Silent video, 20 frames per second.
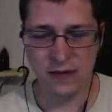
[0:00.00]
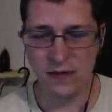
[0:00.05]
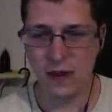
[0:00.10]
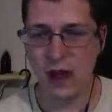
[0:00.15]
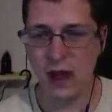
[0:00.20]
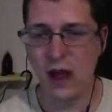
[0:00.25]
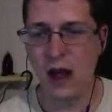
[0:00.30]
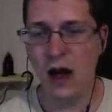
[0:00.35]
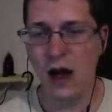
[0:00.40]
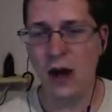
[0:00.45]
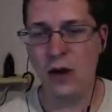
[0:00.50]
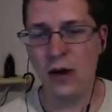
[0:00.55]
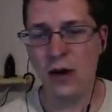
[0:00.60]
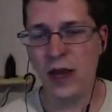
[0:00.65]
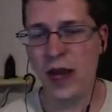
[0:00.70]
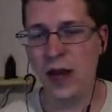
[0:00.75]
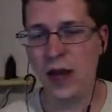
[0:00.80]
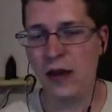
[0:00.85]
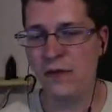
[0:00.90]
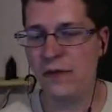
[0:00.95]
Oh yeah,
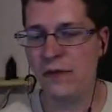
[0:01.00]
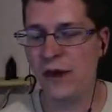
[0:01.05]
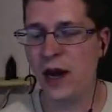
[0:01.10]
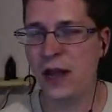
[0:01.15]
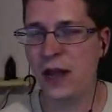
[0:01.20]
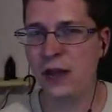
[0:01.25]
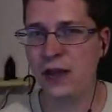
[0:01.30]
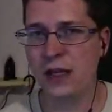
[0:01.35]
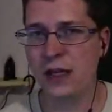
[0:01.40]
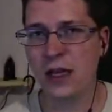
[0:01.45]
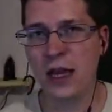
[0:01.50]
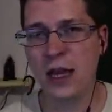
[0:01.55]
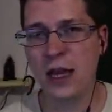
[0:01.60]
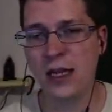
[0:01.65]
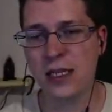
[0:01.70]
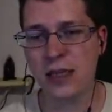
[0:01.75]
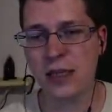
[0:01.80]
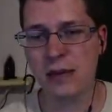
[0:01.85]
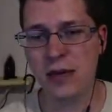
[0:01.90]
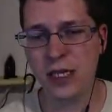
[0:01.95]
and I forgot, there's a little
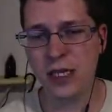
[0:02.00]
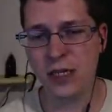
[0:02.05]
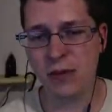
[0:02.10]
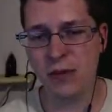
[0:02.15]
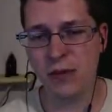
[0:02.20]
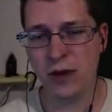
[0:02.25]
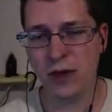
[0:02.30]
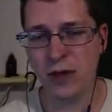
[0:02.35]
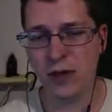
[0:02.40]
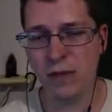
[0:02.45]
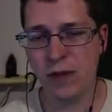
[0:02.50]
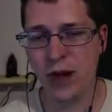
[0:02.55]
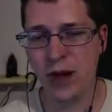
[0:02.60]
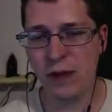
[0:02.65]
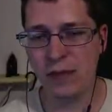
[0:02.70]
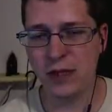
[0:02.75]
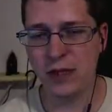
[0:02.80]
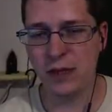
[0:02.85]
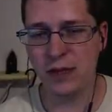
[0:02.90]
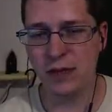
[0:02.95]
exclamation point that
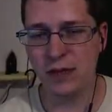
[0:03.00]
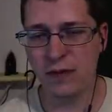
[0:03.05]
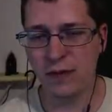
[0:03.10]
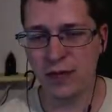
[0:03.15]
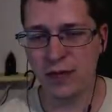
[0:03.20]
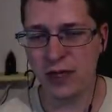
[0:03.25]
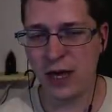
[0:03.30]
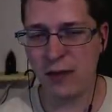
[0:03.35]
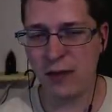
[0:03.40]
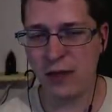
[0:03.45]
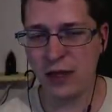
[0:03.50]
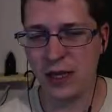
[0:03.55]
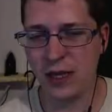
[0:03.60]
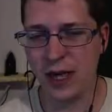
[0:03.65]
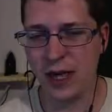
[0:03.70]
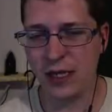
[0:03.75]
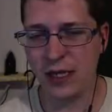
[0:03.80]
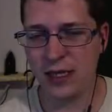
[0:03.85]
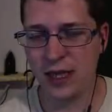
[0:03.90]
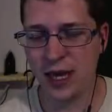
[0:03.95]
pops up over the top of the
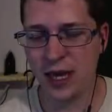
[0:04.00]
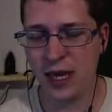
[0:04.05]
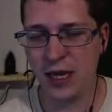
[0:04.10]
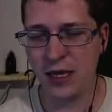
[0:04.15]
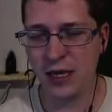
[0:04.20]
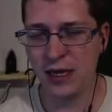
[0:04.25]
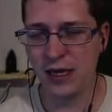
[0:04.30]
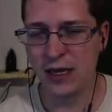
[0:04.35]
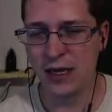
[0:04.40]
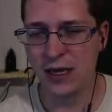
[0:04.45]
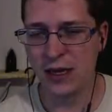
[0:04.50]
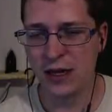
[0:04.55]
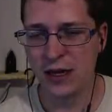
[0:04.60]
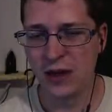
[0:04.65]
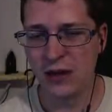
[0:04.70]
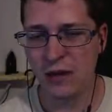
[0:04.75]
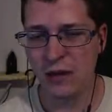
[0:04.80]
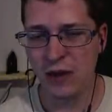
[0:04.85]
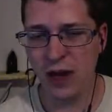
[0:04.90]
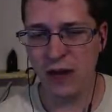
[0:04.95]
cat's head
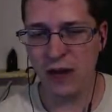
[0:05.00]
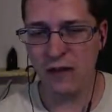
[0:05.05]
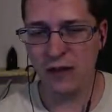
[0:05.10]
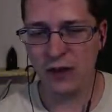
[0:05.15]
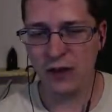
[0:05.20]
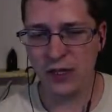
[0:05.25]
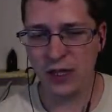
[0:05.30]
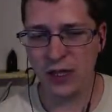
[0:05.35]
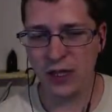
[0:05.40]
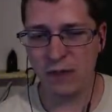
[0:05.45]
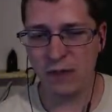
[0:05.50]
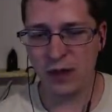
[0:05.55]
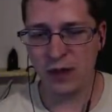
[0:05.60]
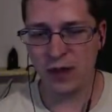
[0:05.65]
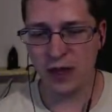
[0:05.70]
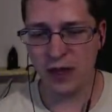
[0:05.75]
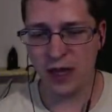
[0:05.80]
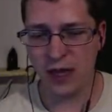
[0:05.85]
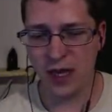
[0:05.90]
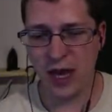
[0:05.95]
whenever there's something
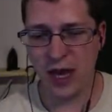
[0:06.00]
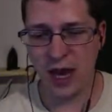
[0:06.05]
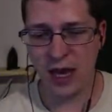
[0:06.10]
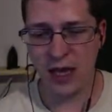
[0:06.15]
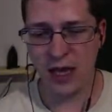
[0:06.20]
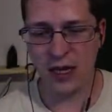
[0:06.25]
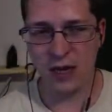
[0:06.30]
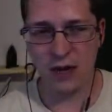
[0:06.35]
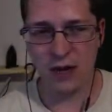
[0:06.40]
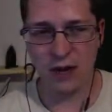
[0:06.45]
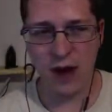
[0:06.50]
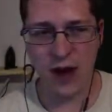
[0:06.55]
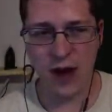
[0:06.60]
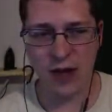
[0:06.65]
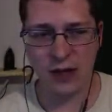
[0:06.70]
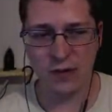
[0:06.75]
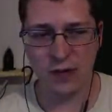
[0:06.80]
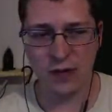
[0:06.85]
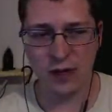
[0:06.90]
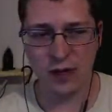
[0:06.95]
that the cat can interact with.